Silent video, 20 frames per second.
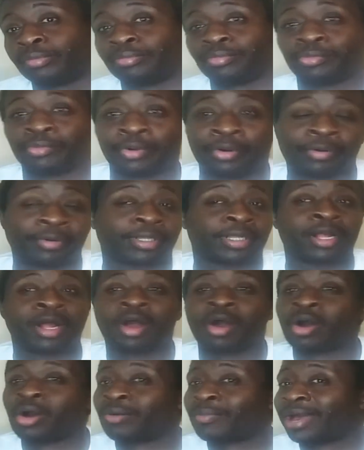Work at
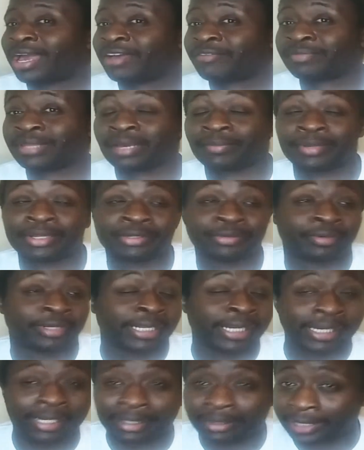home. I have not been doing
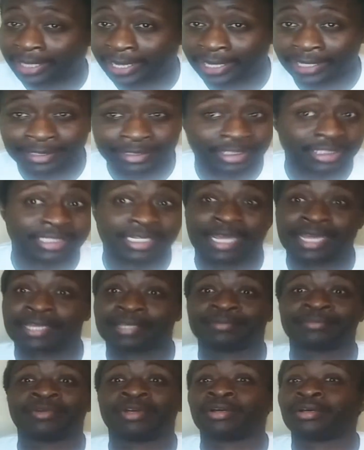anything, just like
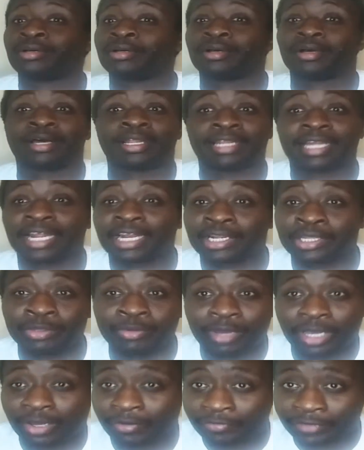a lot of you
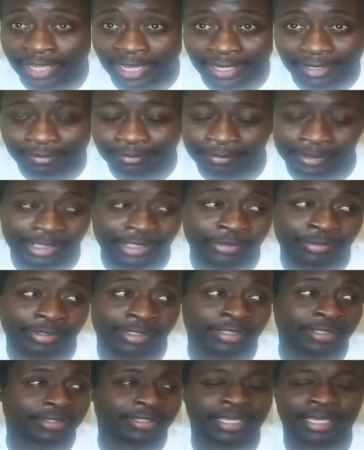have not been doing
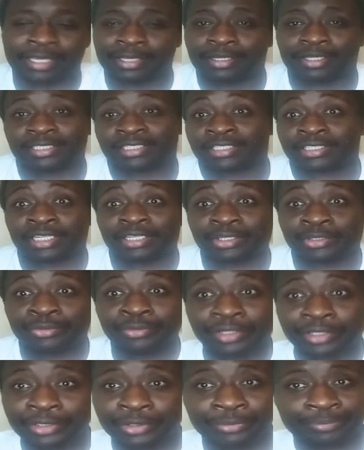anything, because there's nothing you
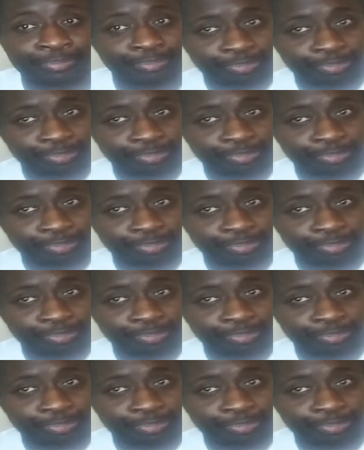could do.